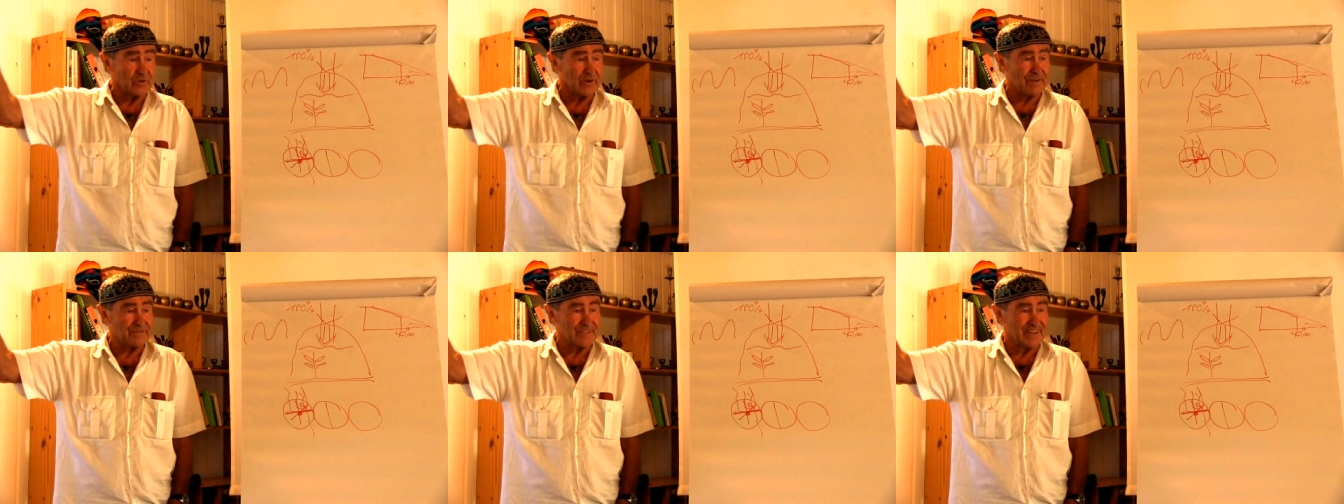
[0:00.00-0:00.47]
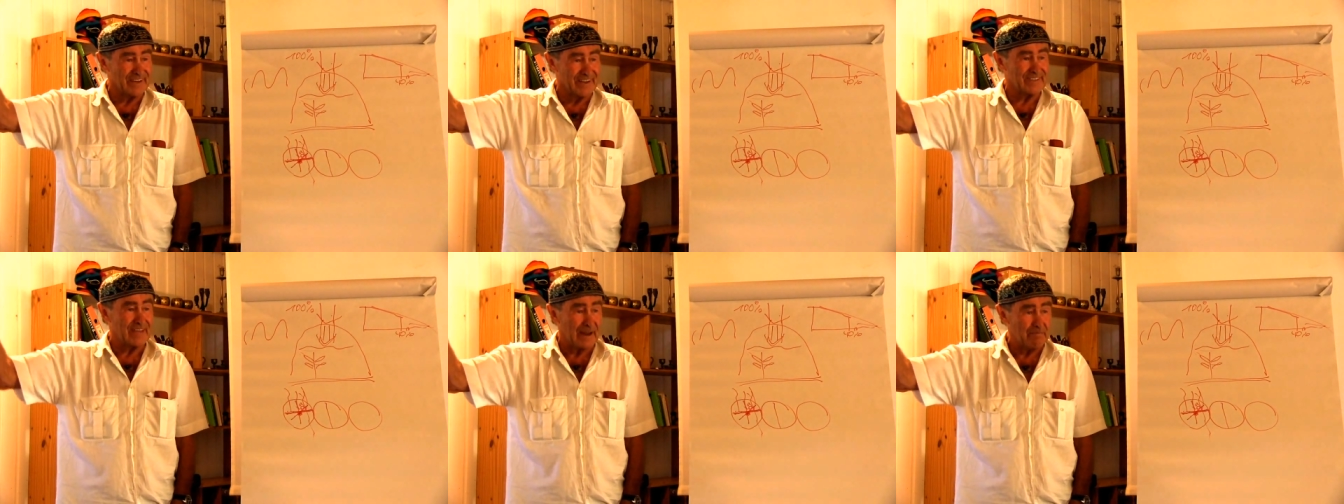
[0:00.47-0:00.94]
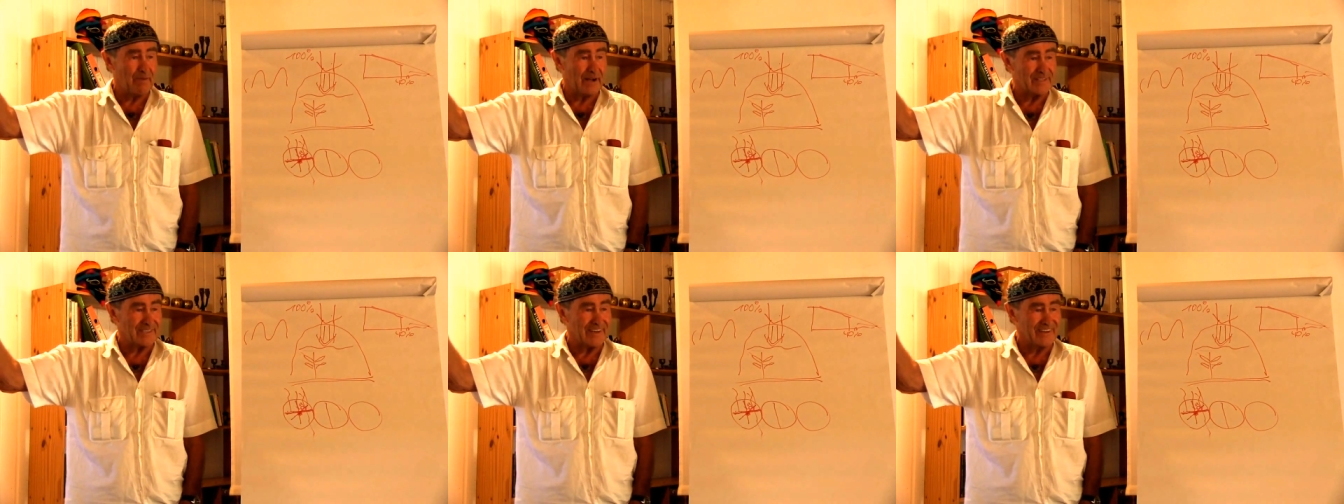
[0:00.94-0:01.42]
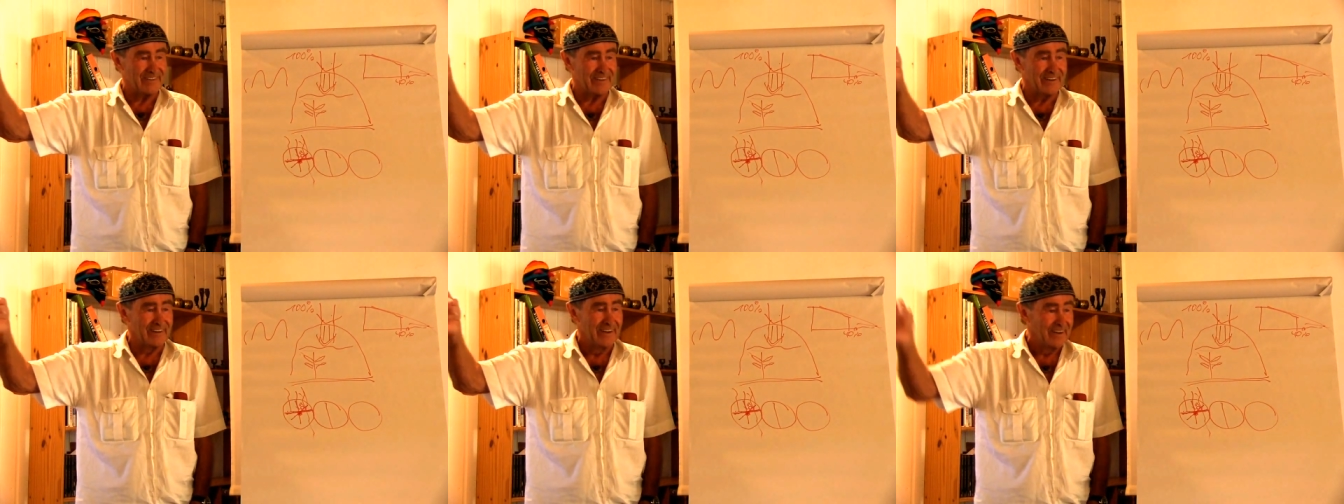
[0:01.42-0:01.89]
You have seen a Sunpulse
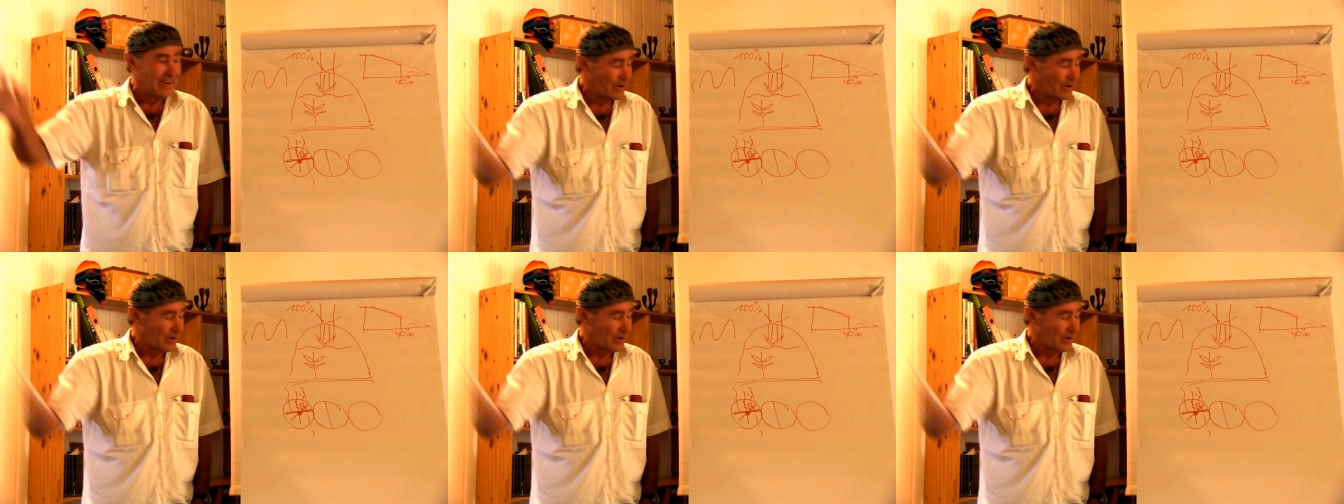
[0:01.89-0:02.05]
engine,